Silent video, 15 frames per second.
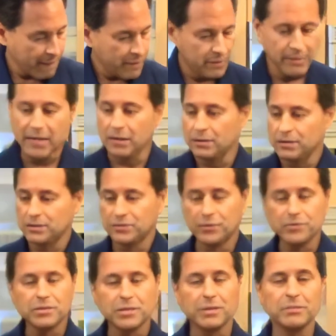Now, as far
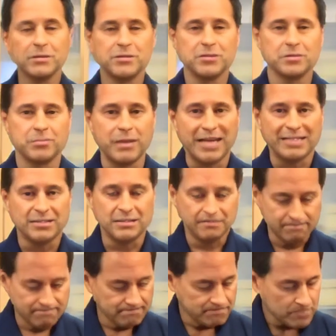as the lemon ginger blast,
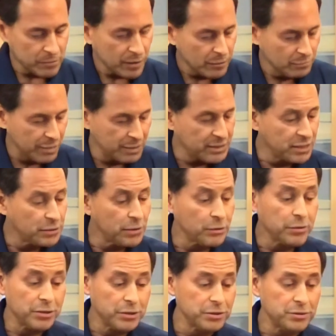basically what
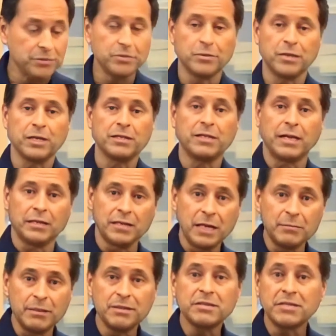we're going to do is we're going to take
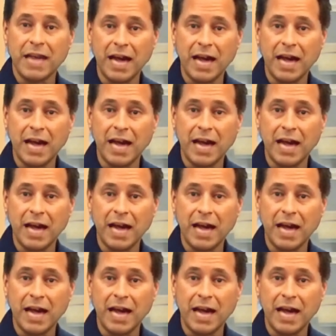lemons,